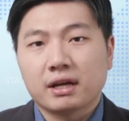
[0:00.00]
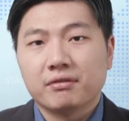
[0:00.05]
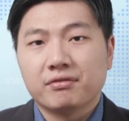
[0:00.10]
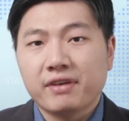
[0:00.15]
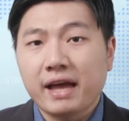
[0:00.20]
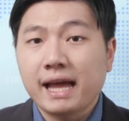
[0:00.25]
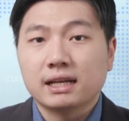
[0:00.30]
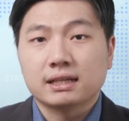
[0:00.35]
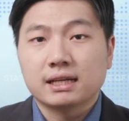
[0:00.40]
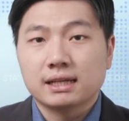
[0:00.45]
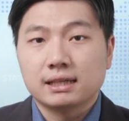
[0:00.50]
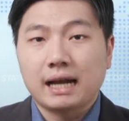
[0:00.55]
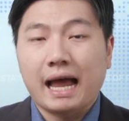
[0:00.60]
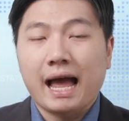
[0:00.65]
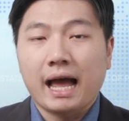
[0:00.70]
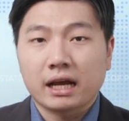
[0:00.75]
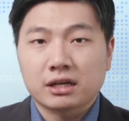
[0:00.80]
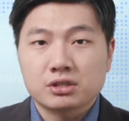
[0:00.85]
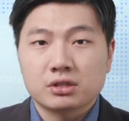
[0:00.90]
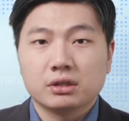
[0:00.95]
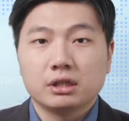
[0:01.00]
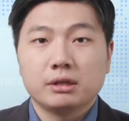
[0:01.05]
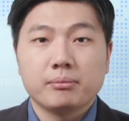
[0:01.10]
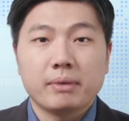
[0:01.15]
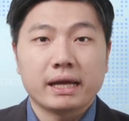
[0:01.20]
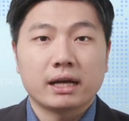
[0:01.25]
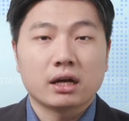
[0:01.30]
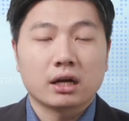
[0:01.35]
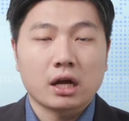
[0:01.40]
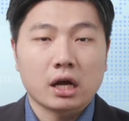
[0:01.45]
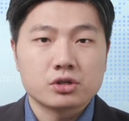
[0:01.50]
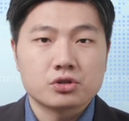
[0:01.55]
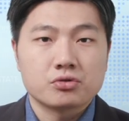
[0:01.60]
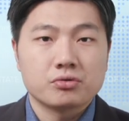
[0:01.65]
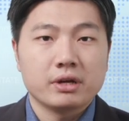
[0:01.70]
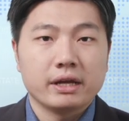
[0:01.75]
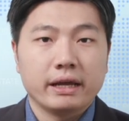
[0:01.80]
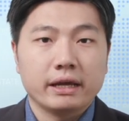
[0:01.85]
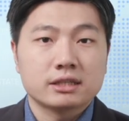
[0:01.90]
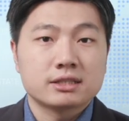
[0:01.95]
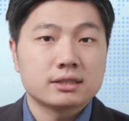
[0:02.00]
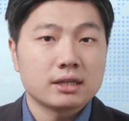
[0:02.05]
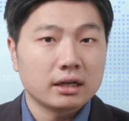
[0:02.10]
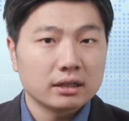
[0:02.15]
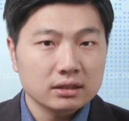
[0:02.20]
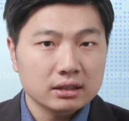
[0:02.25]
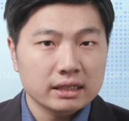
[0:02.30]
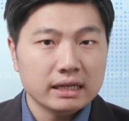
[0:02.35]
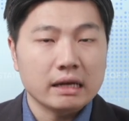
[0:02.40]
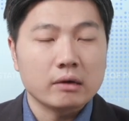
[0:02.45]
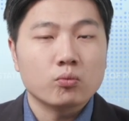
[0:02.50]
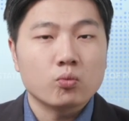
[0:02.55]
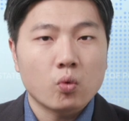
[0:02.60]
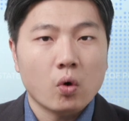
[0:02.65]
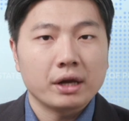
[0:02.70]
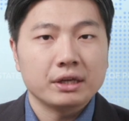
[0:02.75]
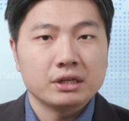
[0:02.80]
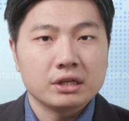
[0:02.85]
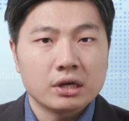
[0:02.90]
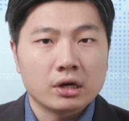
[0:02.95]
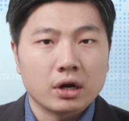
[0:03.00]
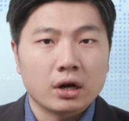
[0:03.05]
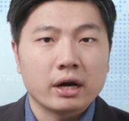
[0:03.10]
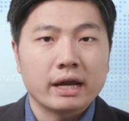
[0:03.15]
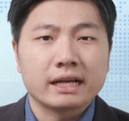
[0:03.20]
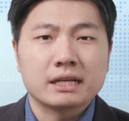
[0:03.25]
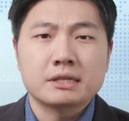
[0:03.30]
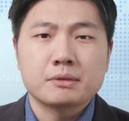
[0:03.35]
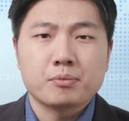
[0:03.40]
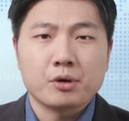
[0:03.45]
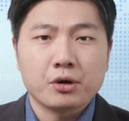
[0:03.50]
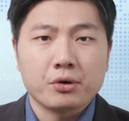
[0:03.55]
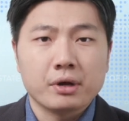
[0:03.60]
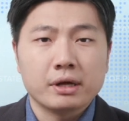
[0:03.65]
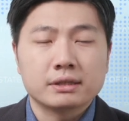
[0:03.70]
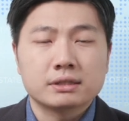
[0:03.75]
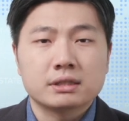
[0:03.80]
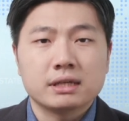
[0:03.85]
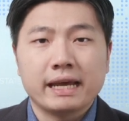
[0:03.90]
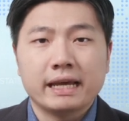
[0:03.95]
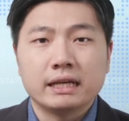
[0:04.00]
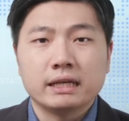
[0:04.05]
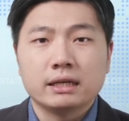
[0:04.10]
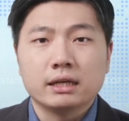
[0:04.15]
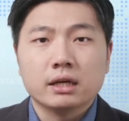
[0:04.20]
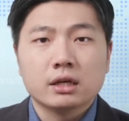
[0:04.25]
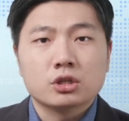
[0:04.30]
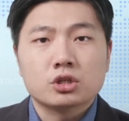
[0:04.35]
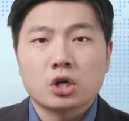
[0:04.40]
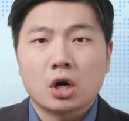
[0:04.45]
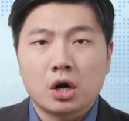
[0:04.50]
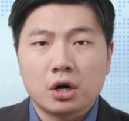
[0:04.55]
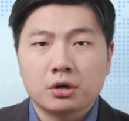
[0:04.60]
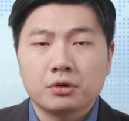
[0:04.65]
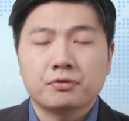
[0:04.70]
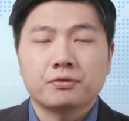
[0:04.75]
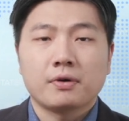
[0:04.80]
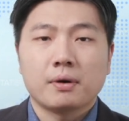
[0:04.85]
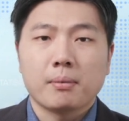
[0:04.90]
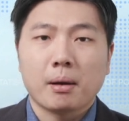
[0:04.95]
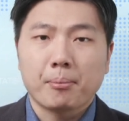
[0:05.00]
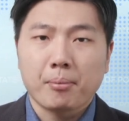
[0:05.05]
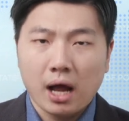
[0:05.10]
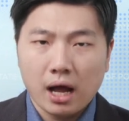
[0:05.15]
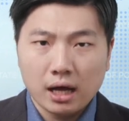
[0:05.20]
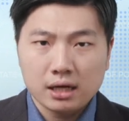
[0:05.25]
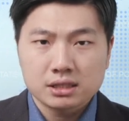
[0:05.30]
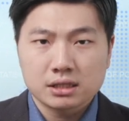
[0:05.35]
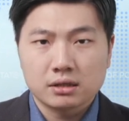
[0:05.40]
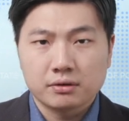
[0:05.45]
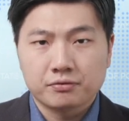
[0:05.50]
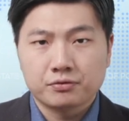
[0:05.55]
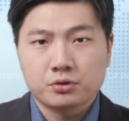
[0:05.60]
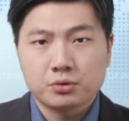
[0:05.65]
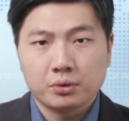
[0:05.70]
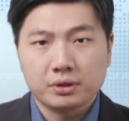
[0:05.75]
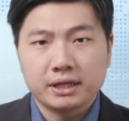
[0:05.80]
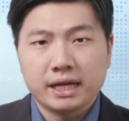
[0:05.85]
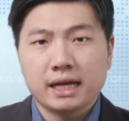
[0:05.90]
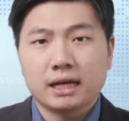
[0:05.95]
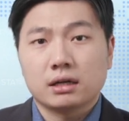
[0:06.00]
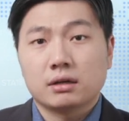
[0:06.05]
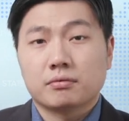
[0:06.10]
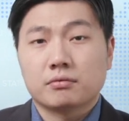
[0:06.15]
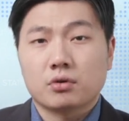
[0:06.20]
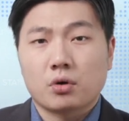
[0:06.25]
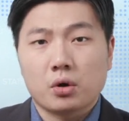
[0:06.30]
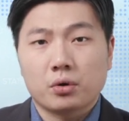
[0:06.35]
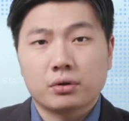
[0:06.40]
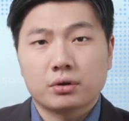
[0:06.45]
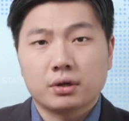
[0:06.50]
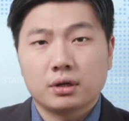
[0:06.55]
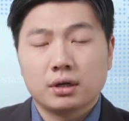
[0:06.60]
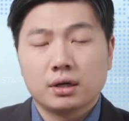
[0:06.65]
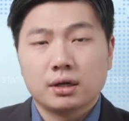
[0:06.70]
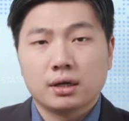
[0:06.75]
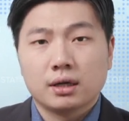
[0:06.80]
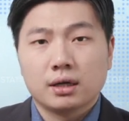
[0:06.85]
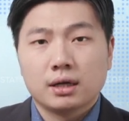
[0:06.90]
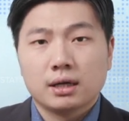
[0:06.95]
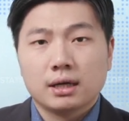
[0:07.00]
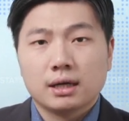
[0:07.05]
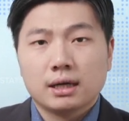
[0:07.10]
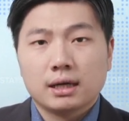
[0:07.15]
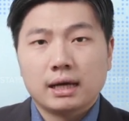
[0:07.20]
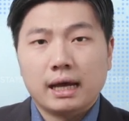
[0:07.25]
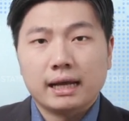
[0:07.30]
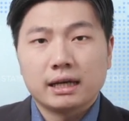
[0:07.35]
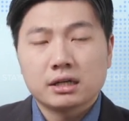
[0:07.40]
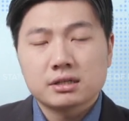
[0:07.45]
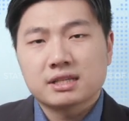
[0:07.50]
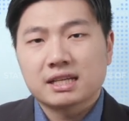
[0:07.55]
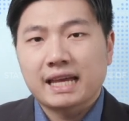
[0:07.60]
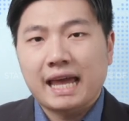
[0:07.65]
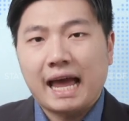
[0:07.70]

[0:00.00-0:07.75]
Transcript: event can actually make a country suddenly in 1 year experience a turn from a positive to a negative growth. And here's the